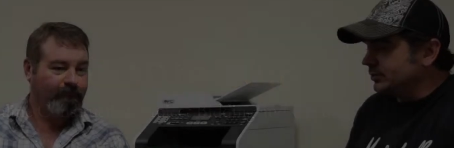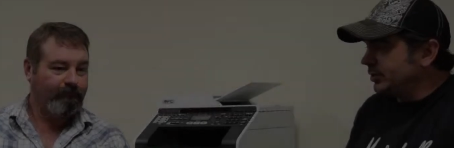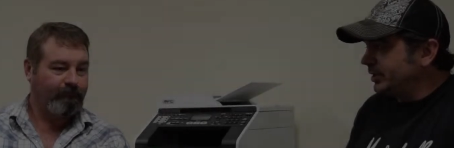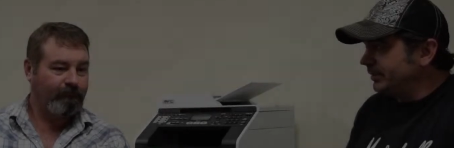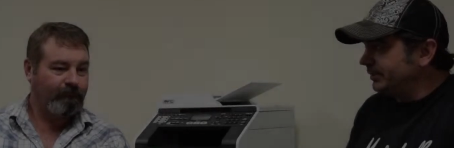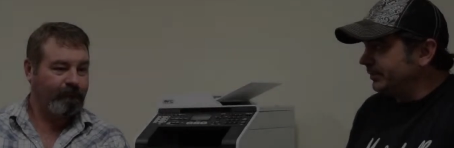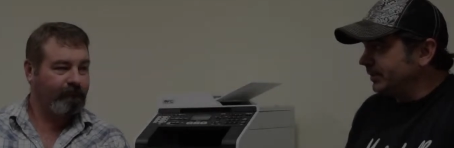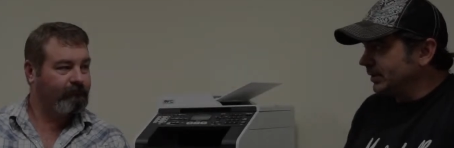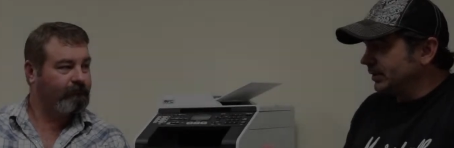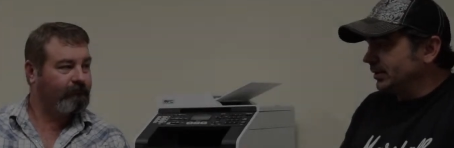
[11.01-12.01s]
Speaker 1: diff.
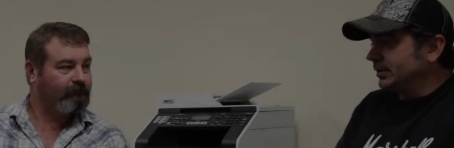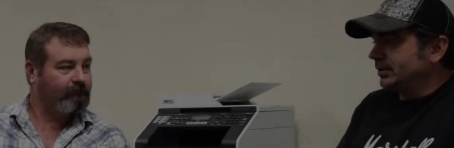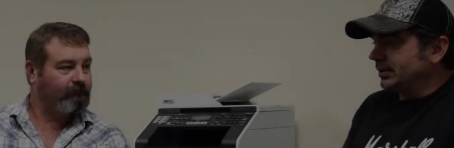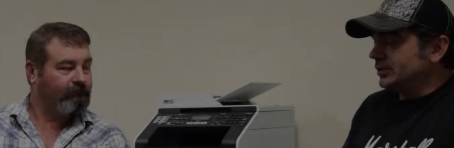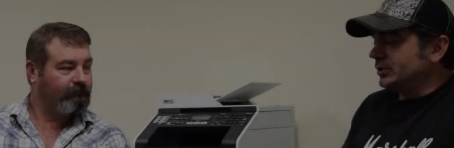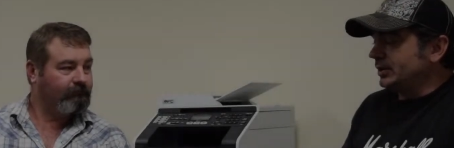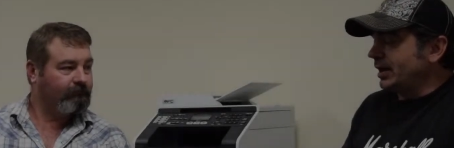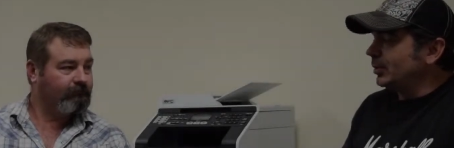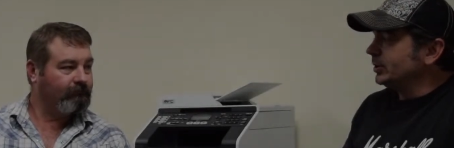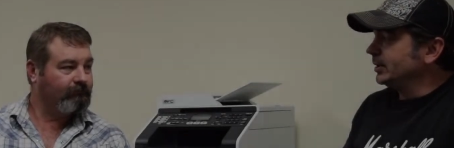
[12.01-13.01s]
Let's say
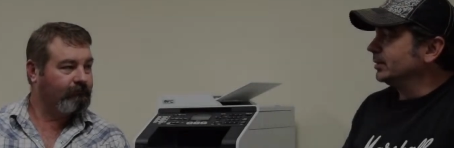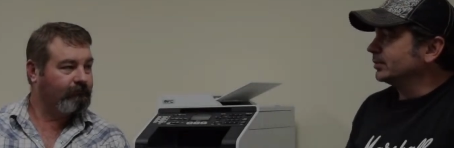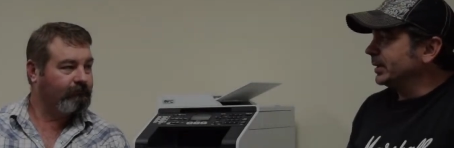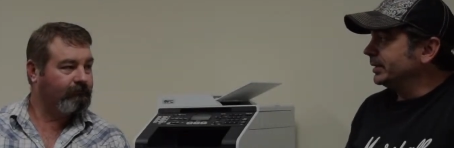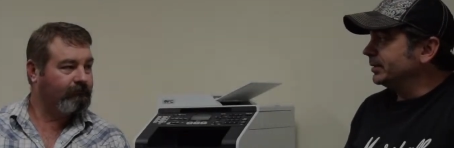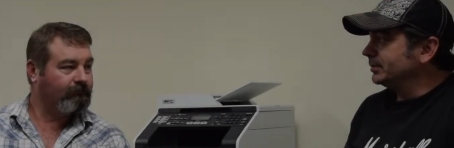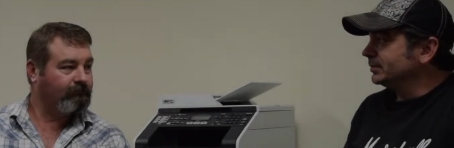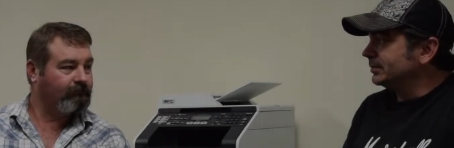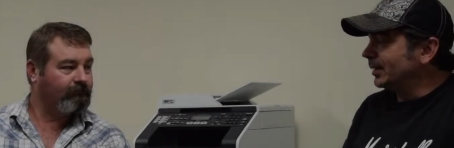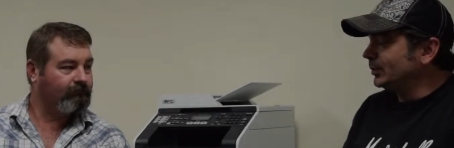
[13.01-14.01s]
I'm a young man.
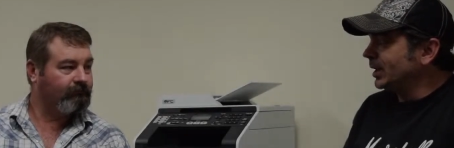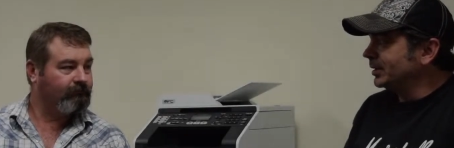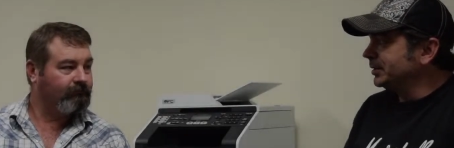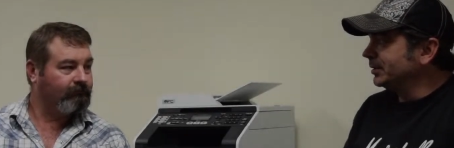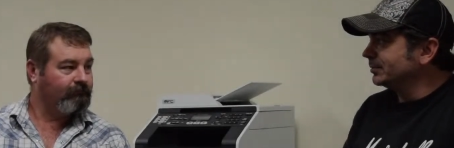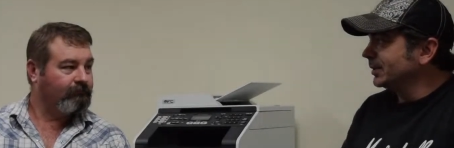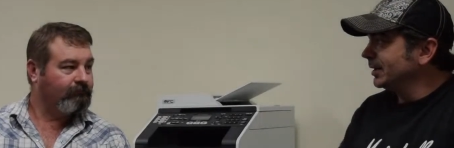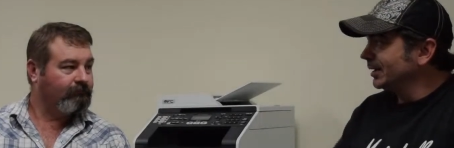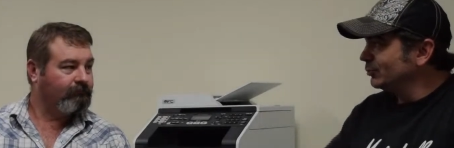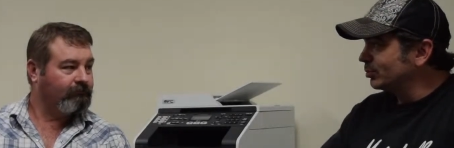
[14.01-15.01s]
I'm not a young
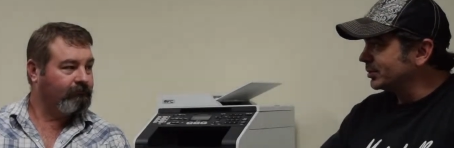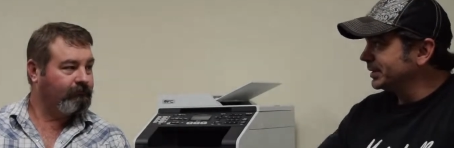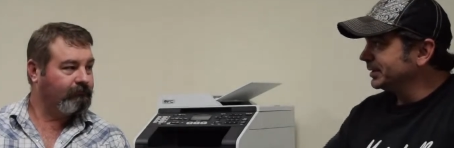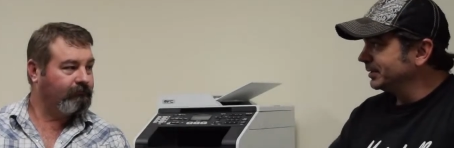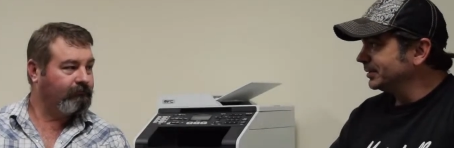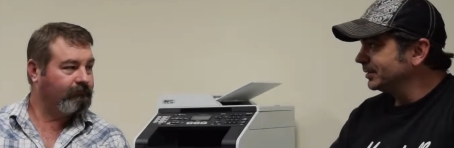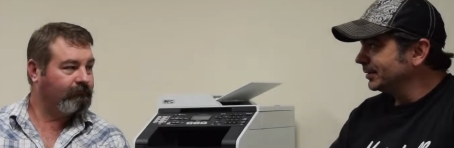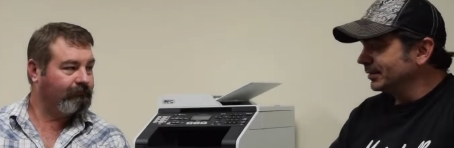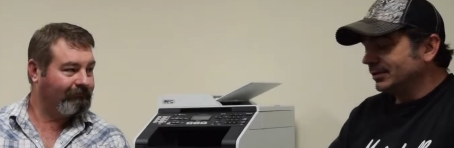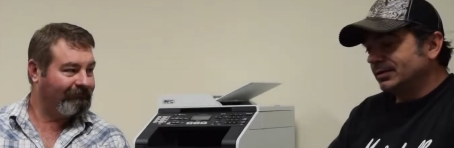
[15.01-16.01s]
man, we'll pretend.
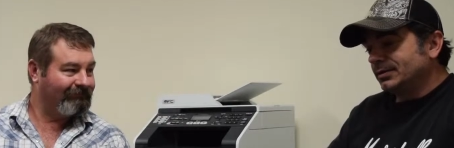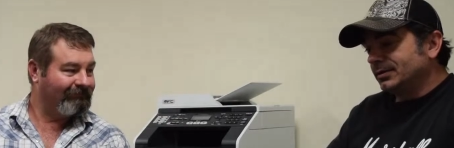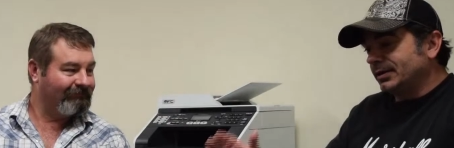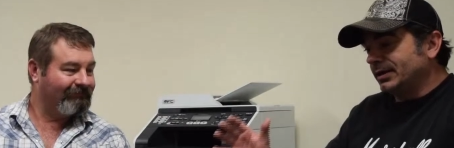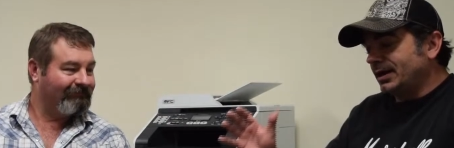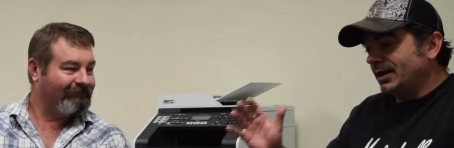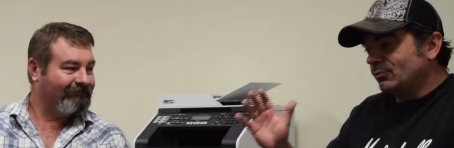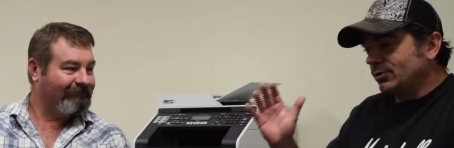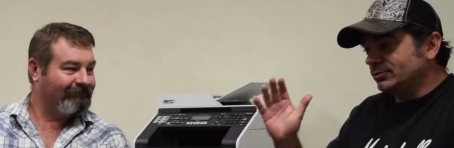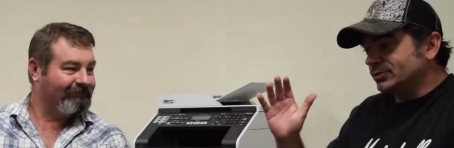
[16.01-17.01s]
And I
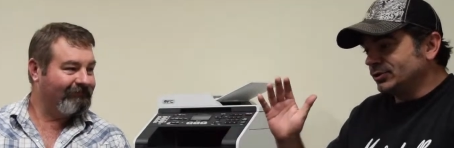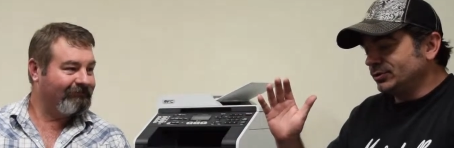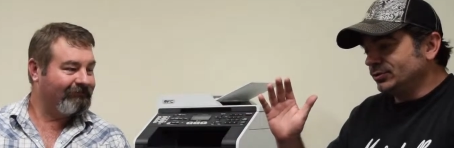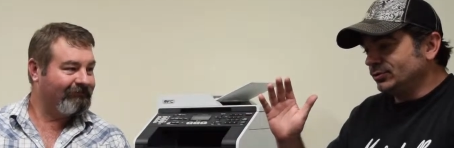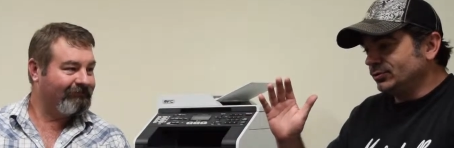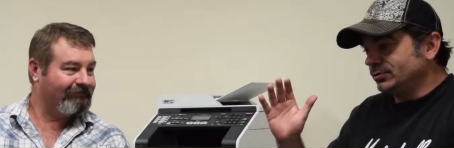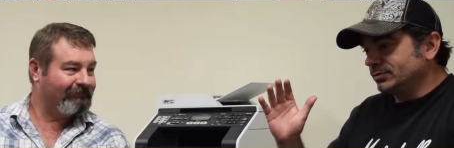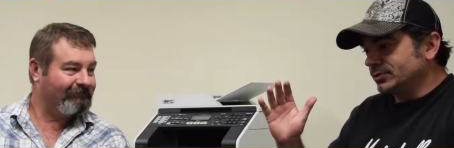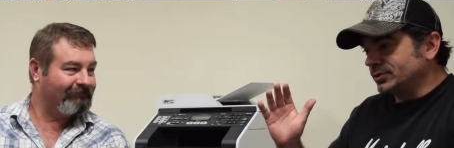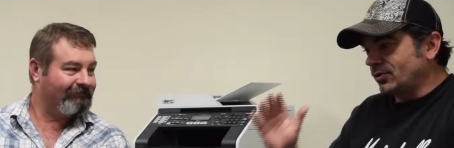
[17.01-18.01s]
want to
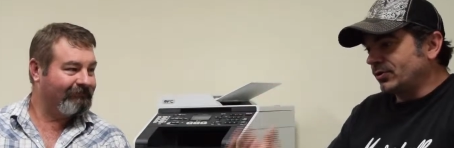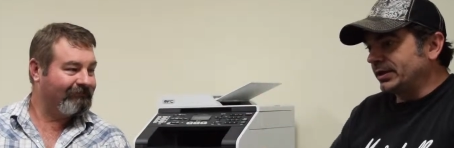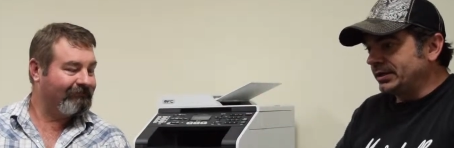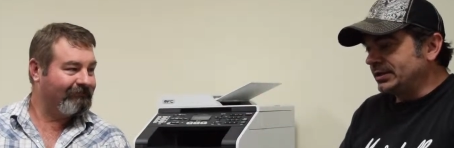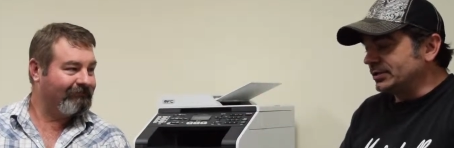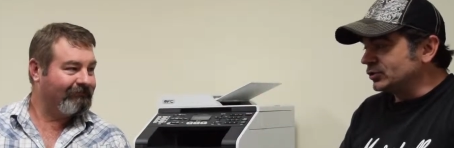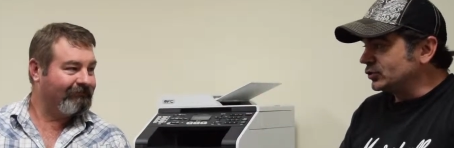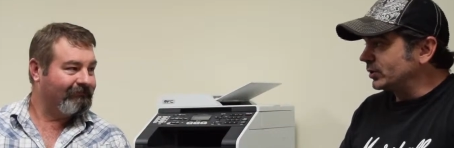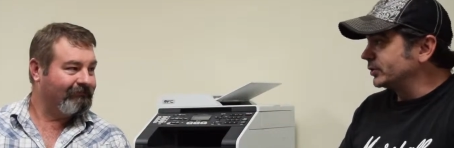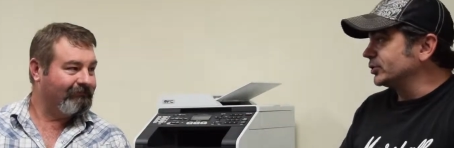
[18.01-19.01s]
start a
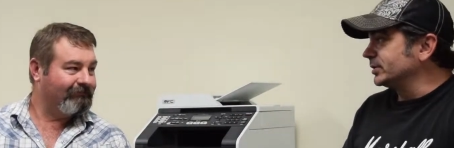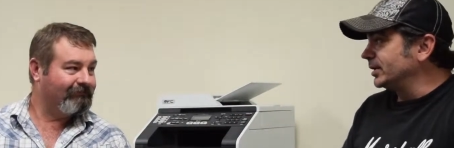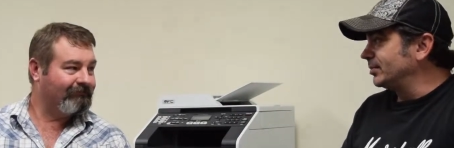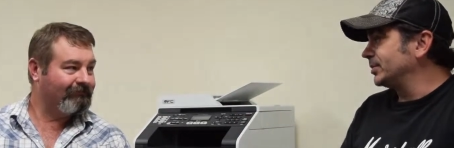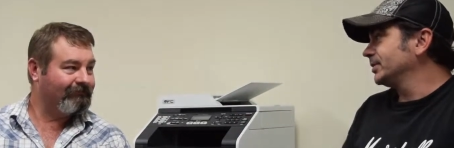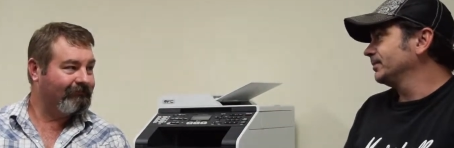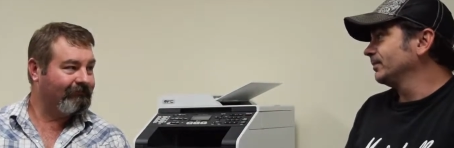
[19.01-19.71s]
construction company.